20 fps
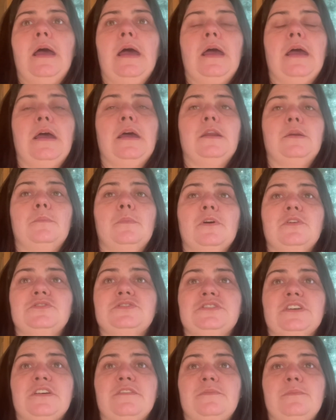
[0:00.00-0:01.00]
And
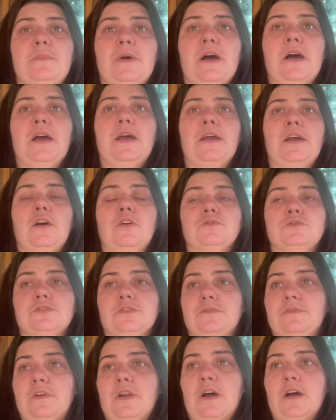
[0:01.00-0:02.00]
most of my older
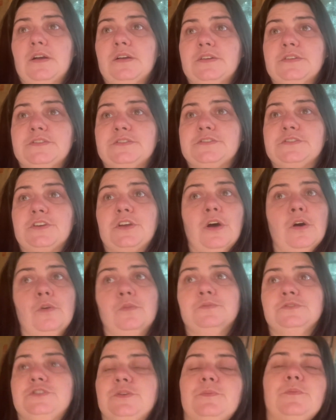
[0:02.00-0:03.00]
flock is
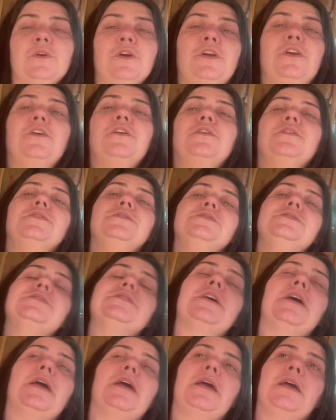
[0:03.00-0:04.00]
gone to predators,
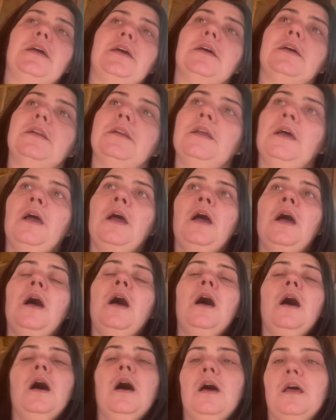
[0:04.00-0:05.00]
and
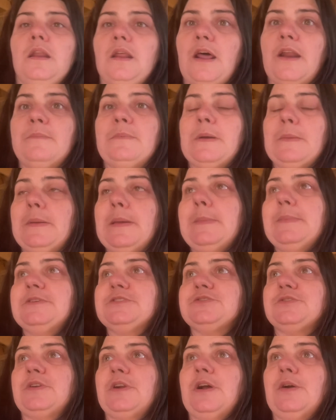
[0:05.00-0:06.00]
a lot of my
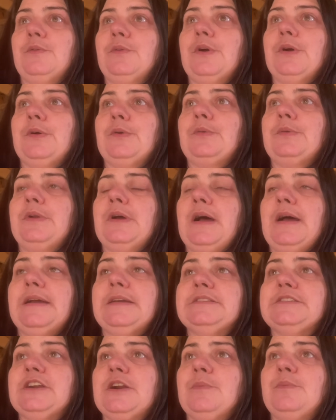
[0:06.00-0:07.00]
babies are now gone. I
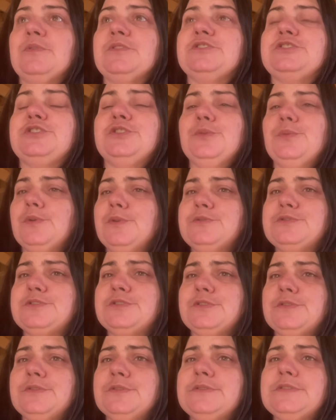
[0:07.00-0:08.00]
ended up with two
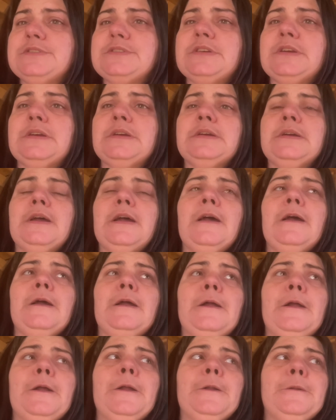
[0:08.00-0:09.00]
roosters
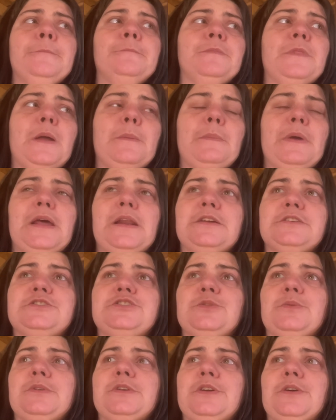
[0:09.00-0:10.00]
that made it
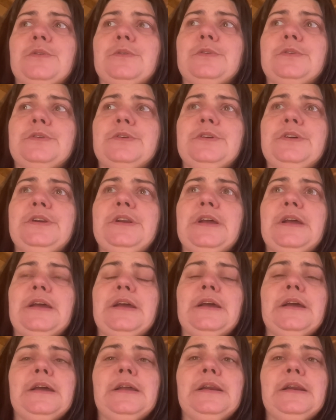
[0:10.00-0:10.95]
to adulthood, and